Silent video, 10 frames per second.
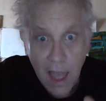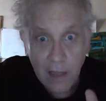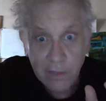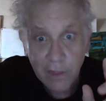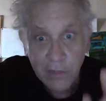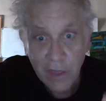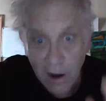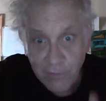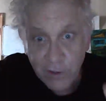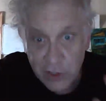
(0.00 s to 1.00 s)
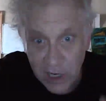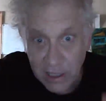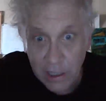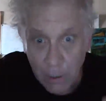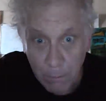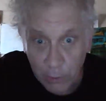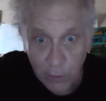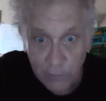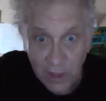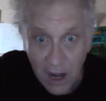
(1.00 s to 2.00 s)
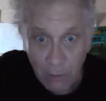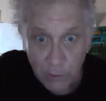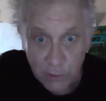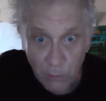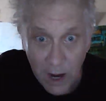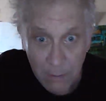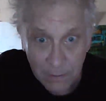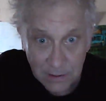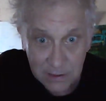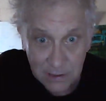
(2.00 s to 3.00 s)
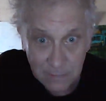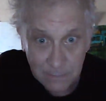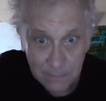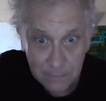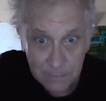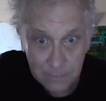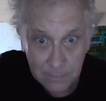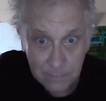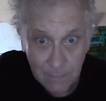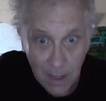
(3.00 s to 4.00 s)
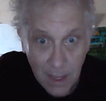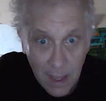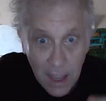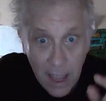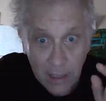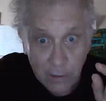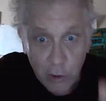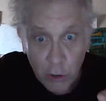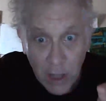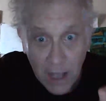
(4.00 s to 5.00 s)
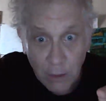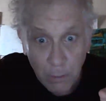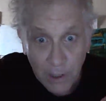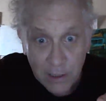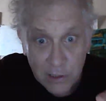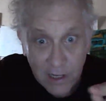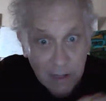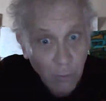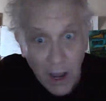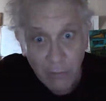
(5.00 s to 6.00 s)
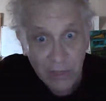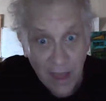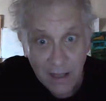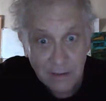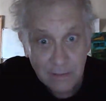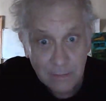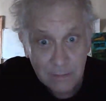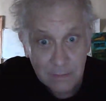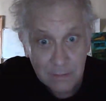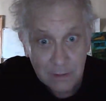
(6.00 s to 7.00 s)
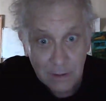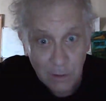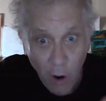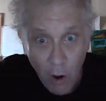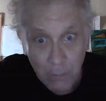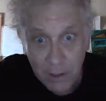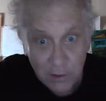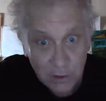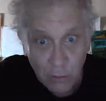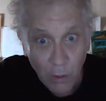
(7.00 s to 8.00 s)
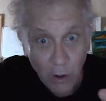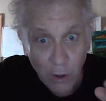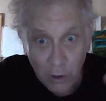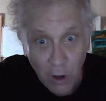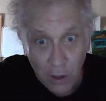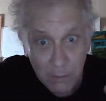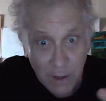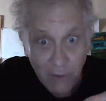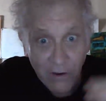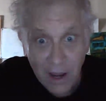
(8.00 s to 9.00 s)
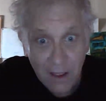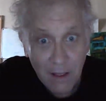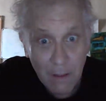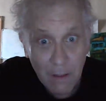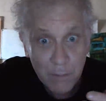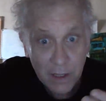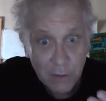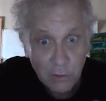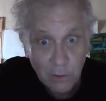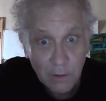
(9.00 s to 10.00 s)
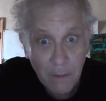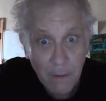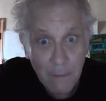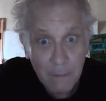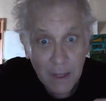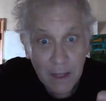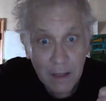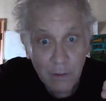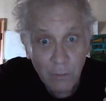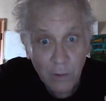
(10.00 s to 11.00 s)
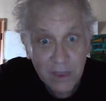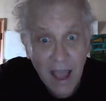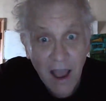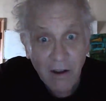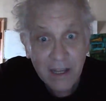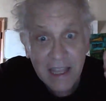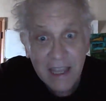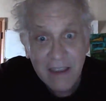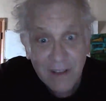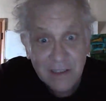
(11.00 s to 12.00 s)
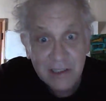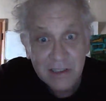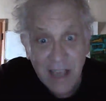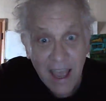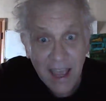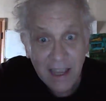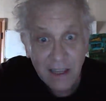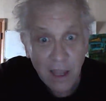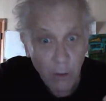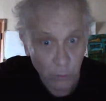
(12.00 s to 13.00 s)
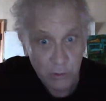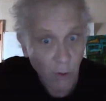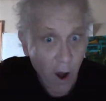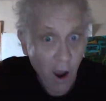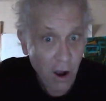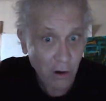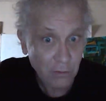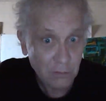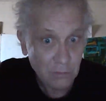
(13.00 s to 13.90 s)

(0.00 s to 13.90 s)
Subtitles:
And that their virginity proved that I was a rapist. And you let the British get away with that, calling me a squirrel, calling me every, being tortured, without even saying it was wrong.